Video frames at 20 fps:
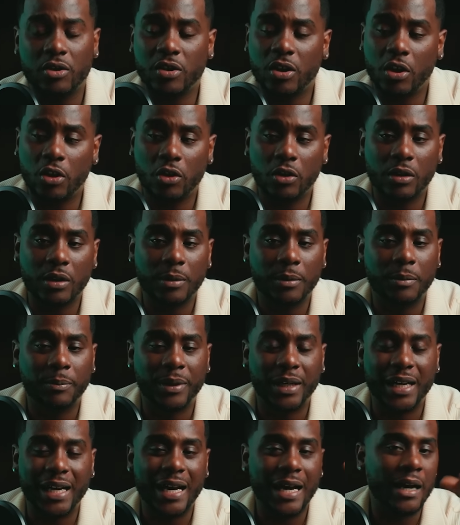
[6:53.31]
So,
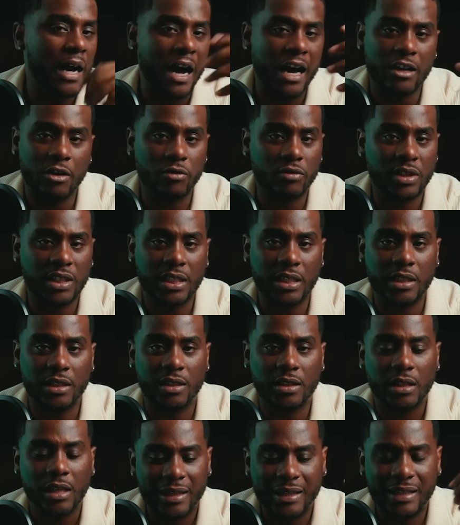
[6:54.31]
but I don't
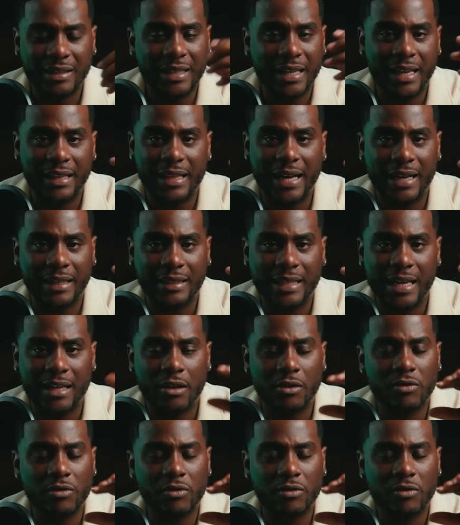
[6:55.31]
teach anything like that.